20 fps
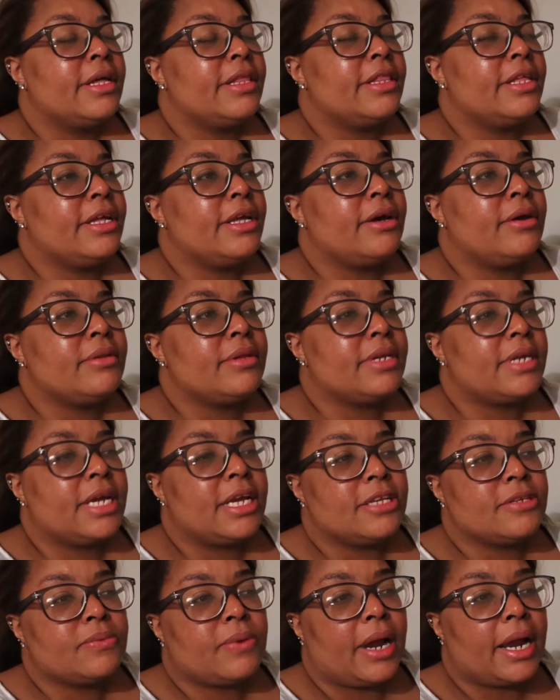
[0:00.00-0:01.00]
the only
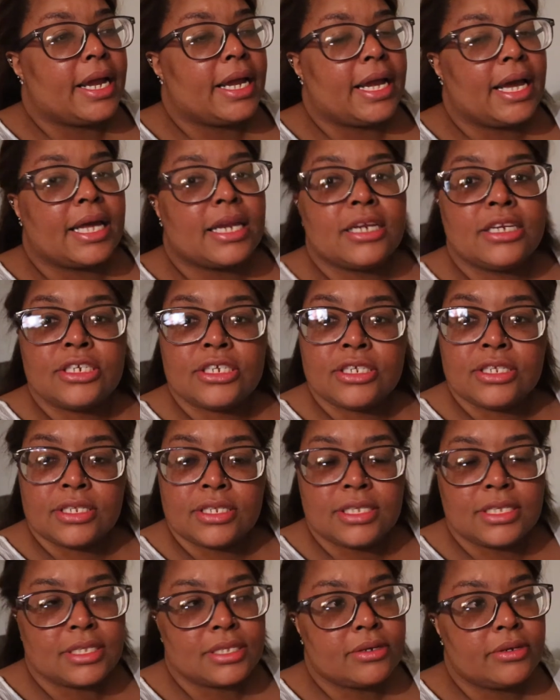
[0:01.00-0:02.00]
days where I can kind of just
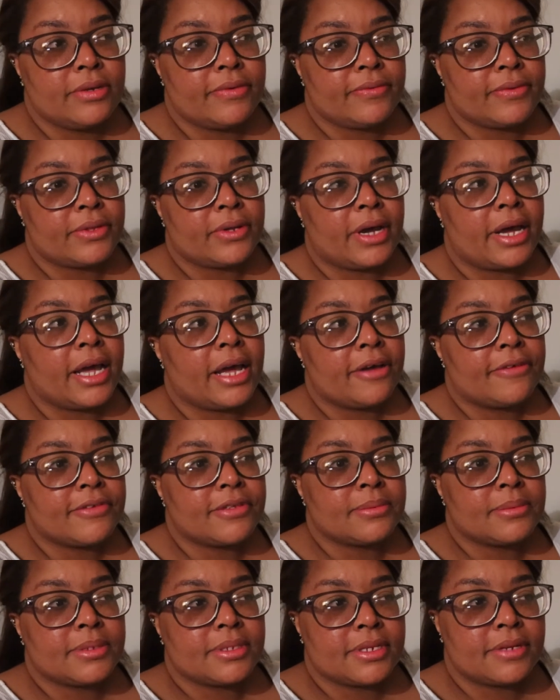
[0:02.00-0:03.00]
sit still even though I have
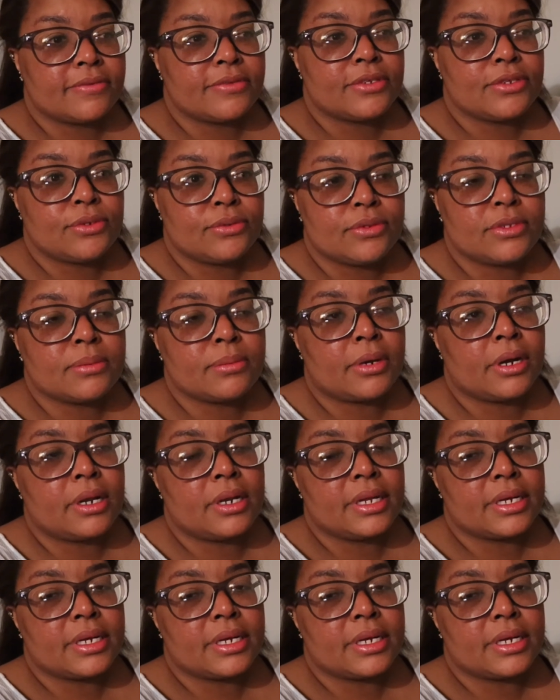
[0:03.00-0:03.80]
some stuff to do tomorrow.